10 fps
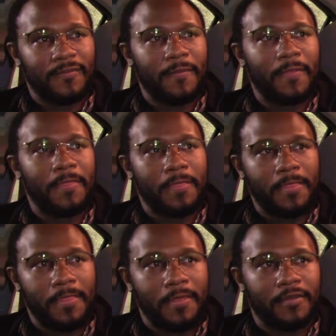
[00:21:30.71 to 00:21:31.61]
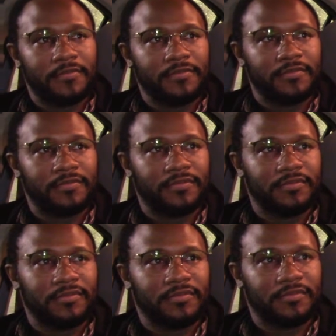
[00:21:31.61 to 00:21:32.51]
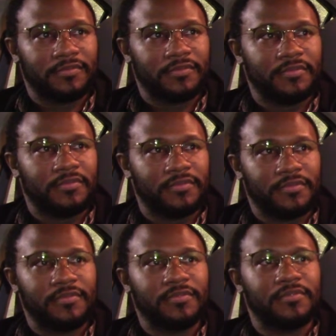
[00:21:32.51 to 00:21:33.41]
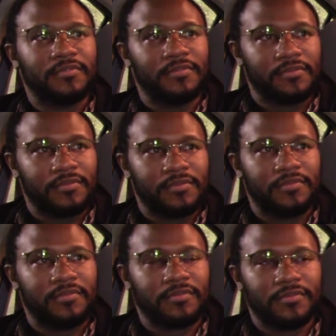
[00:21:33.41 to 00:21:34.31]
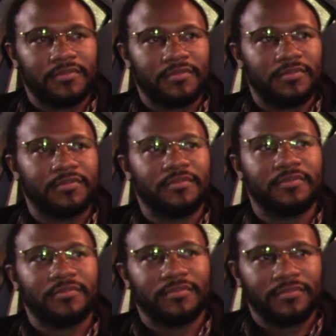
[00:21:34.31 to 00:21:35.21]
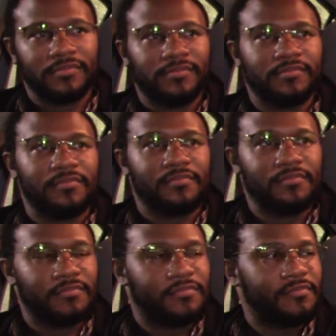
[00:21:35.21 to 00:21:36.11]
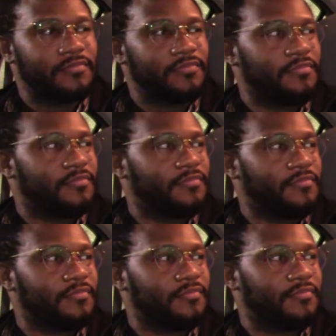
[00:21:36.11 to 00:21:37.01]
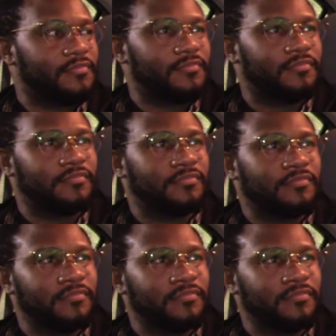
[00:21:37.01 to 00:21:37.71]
The person shown says nothing.